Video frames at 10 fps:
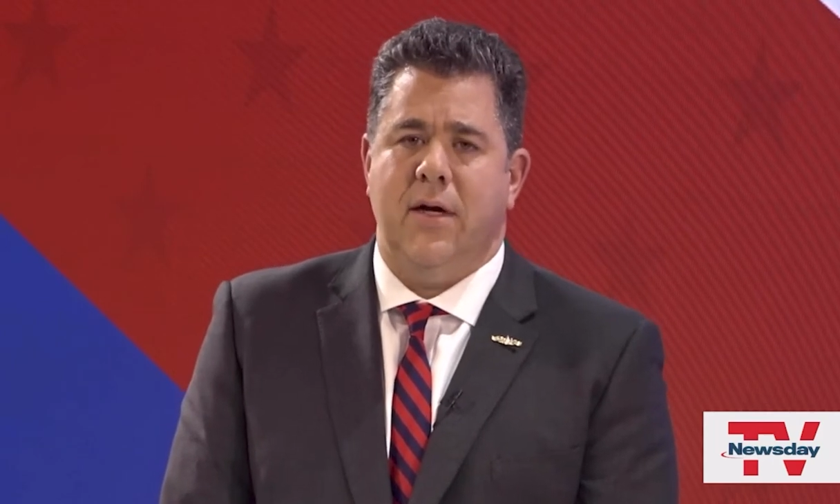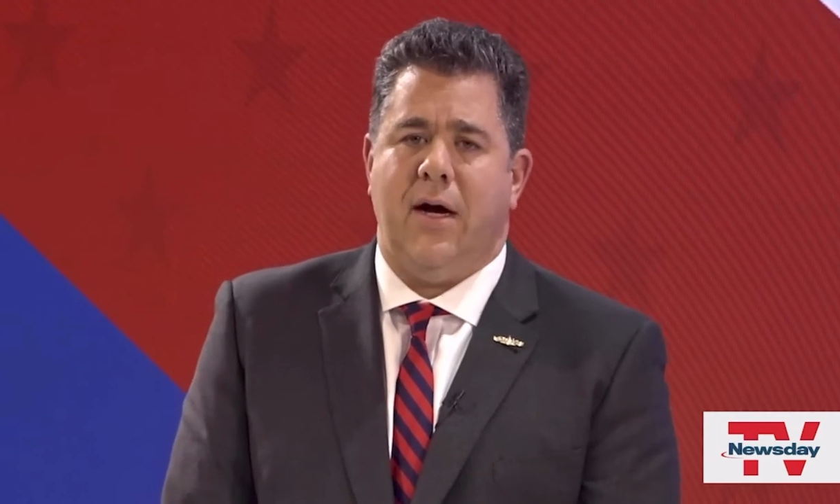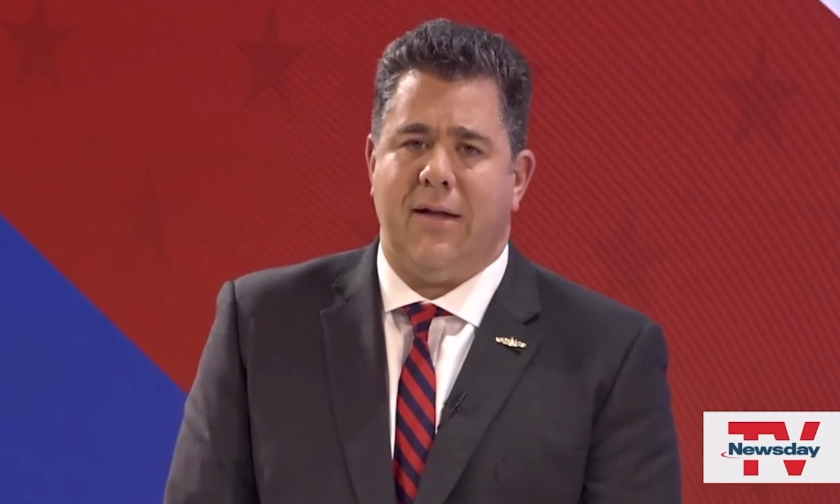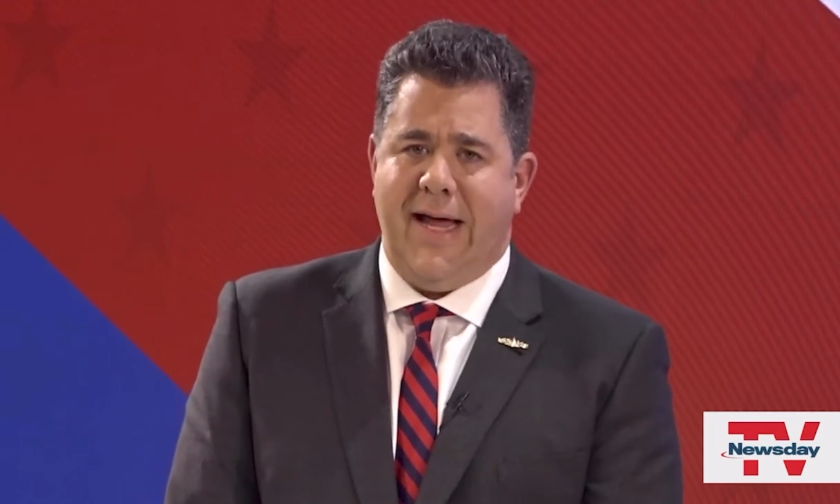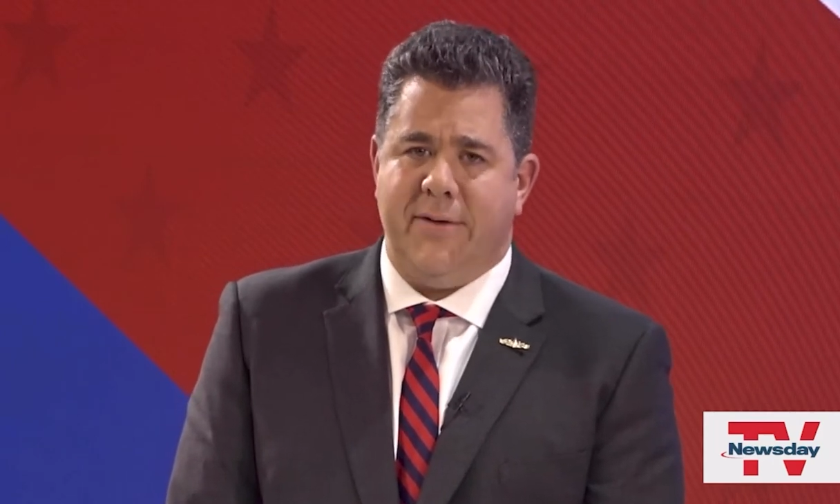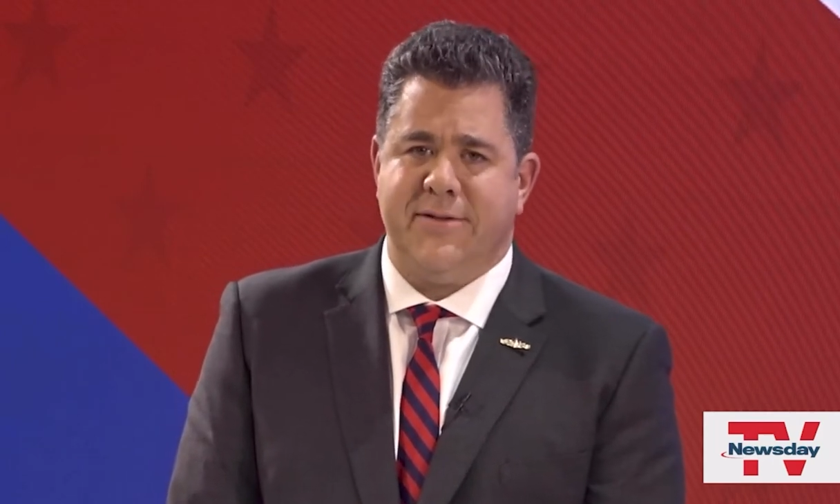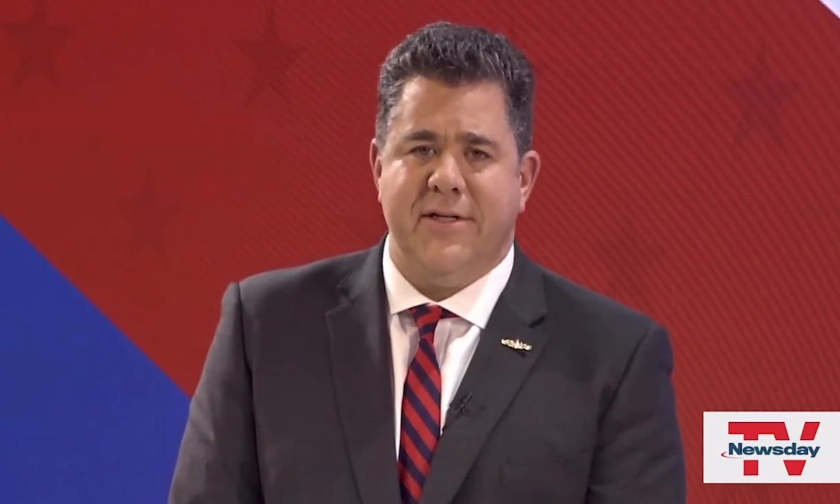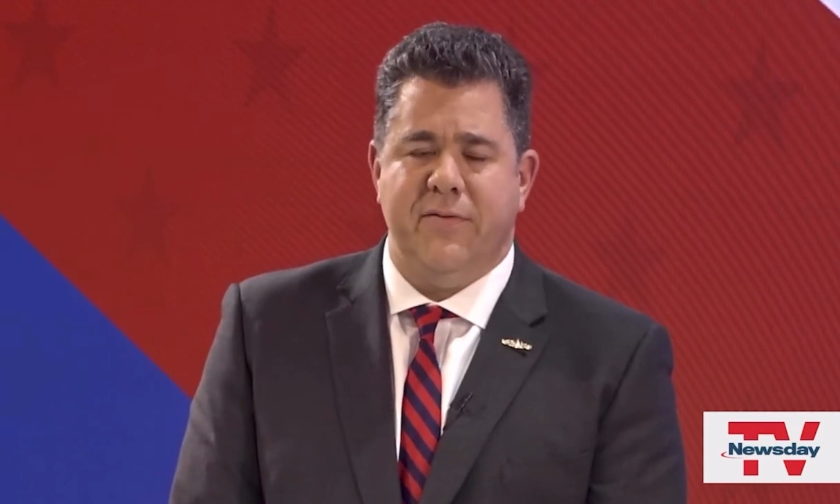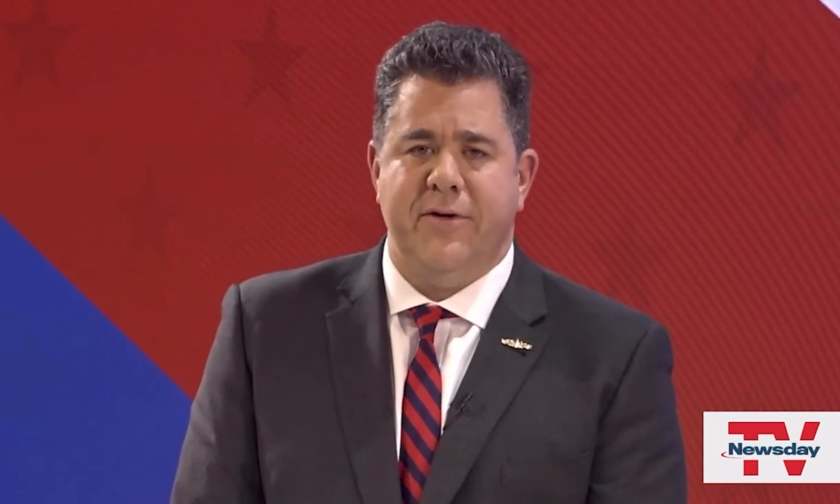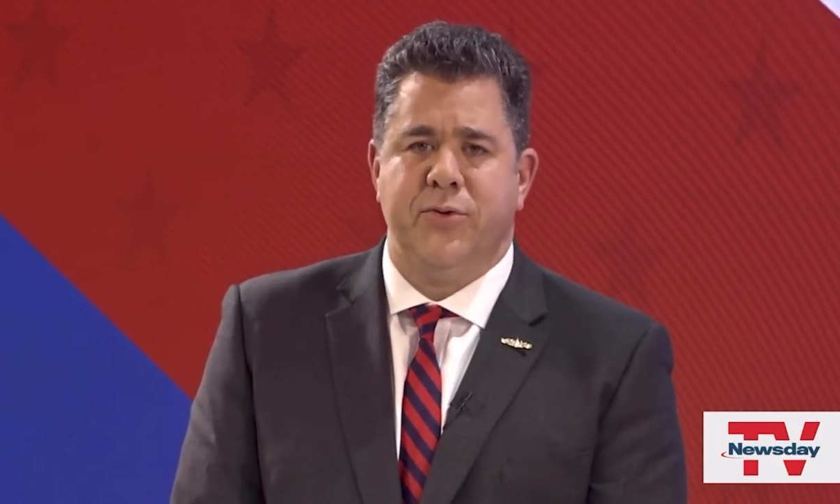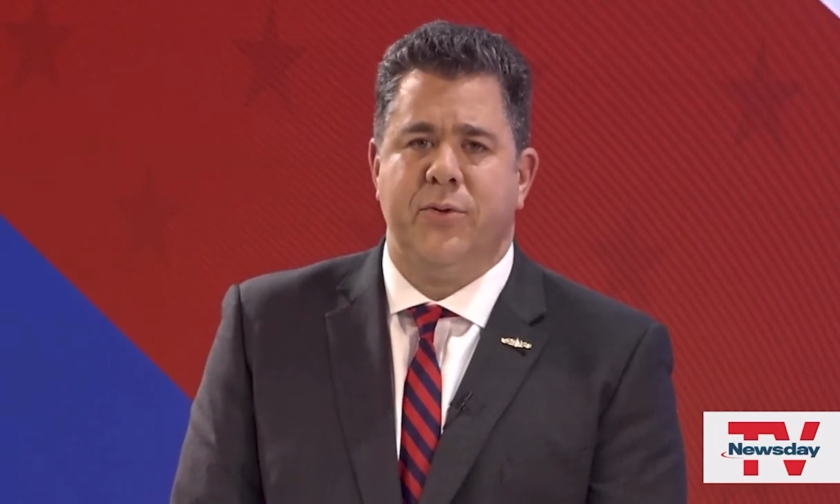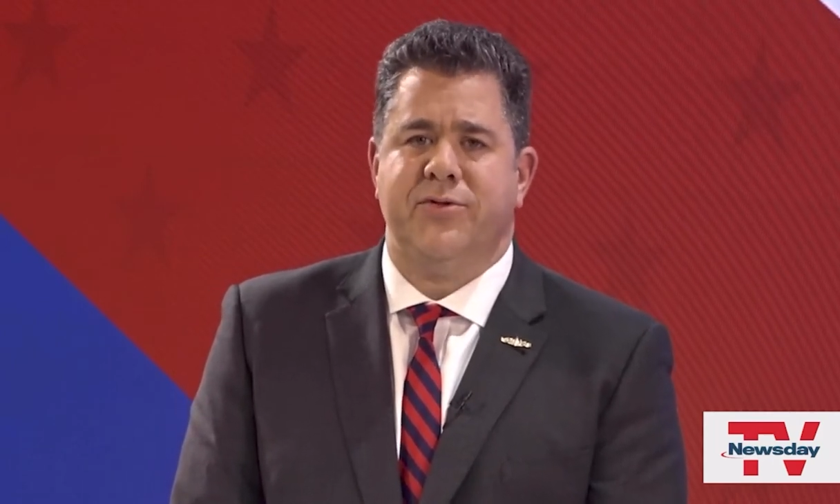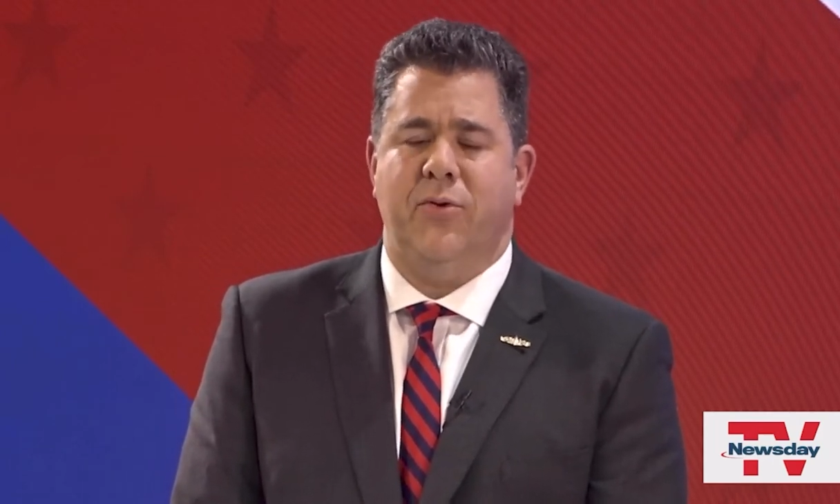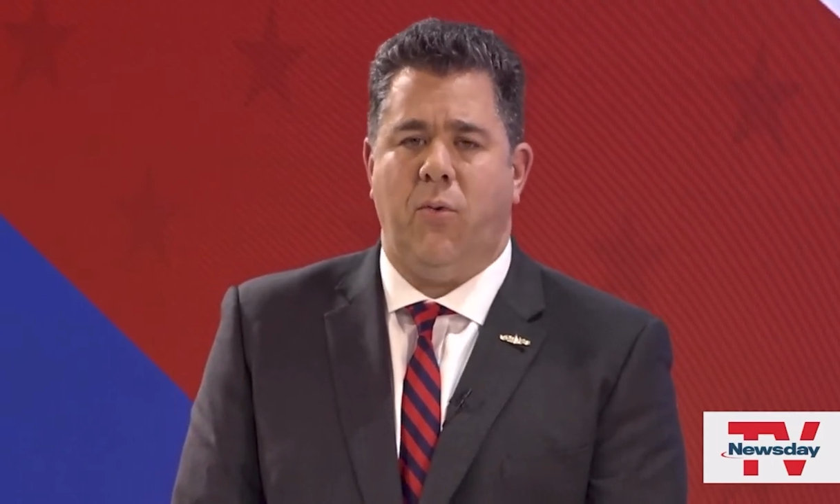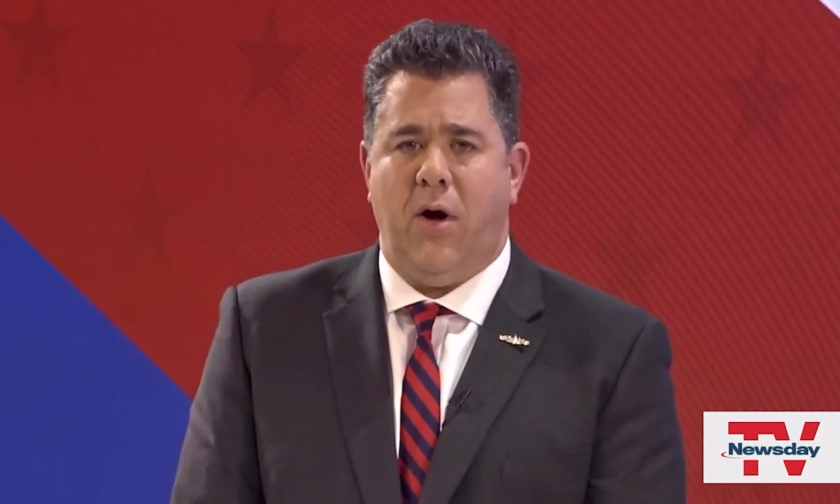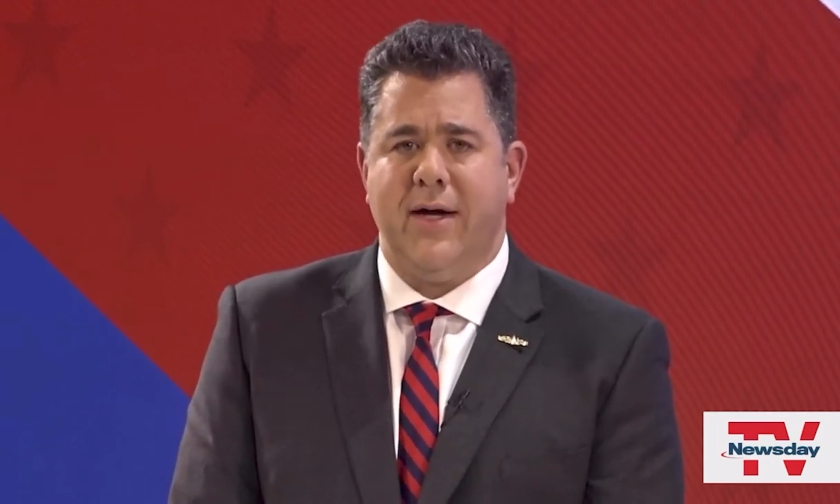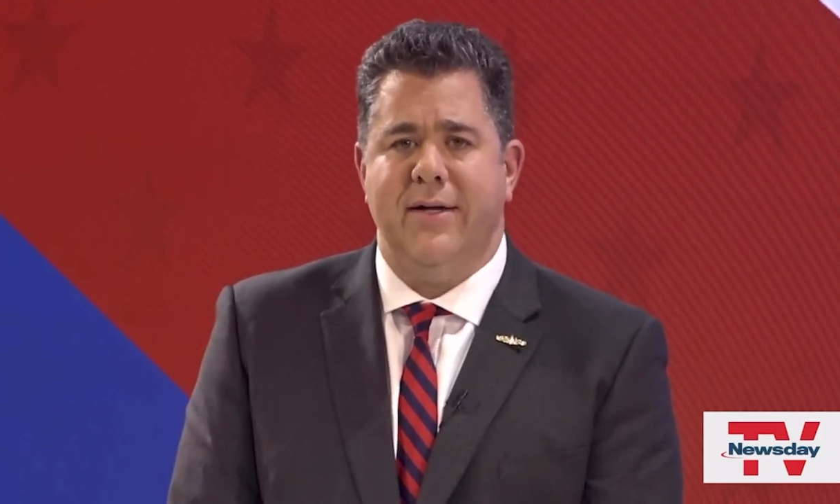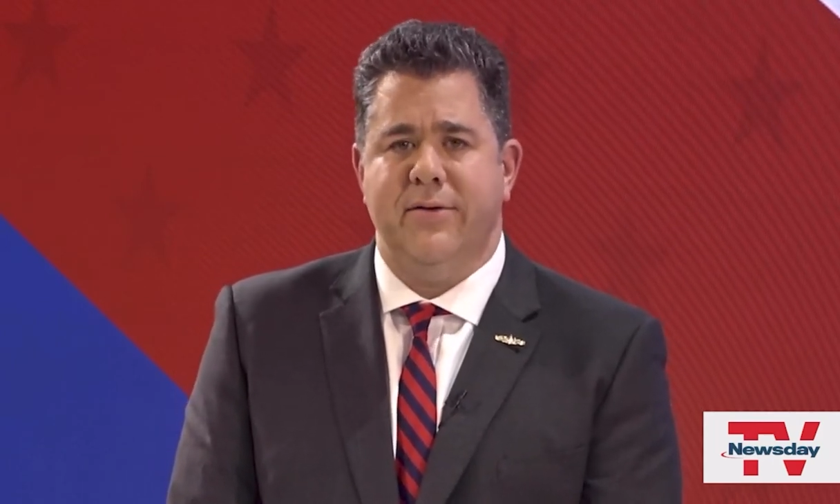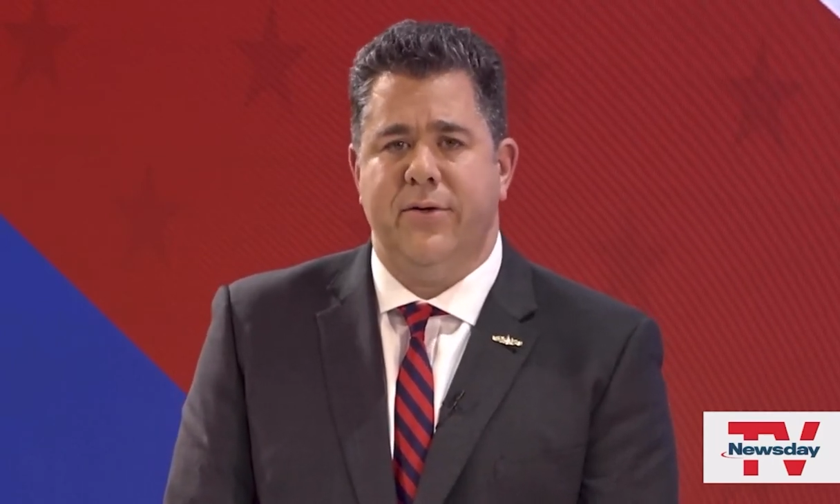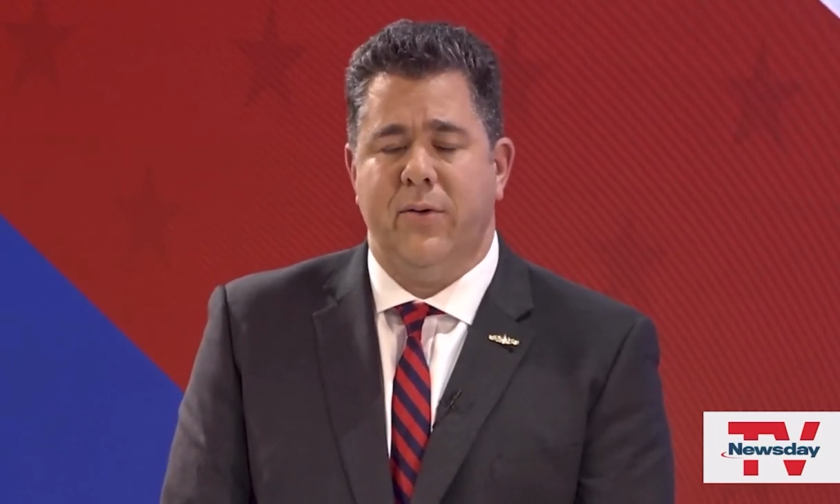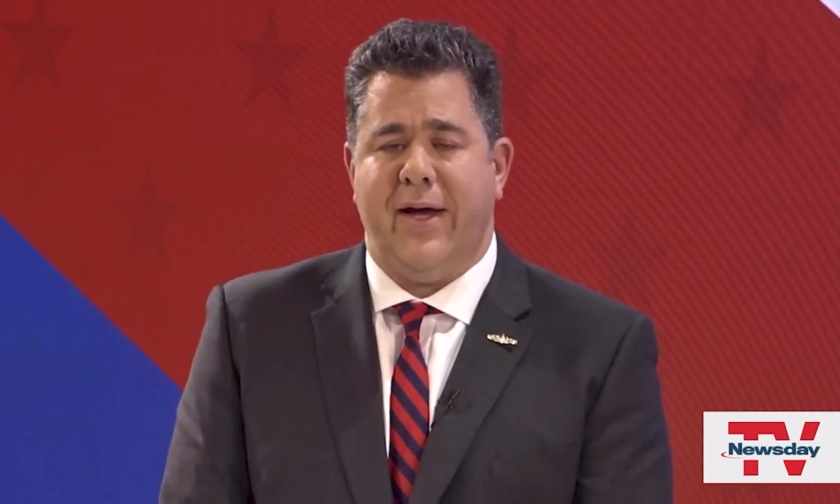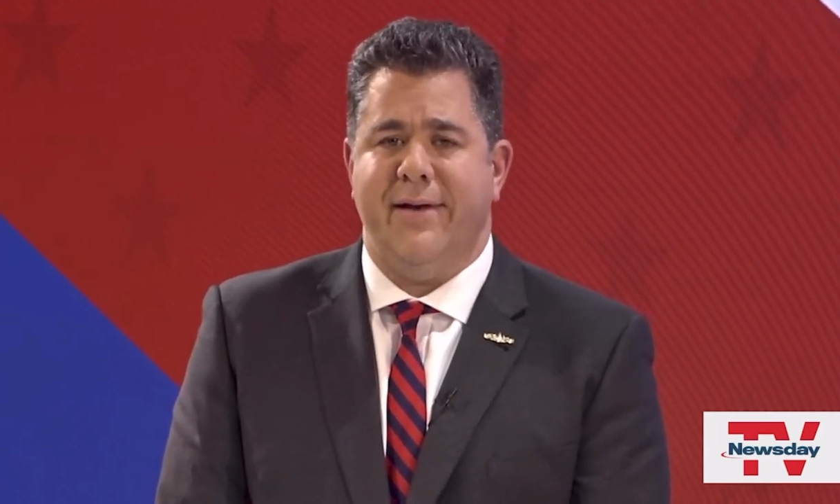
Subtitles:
allows an individual to walk into a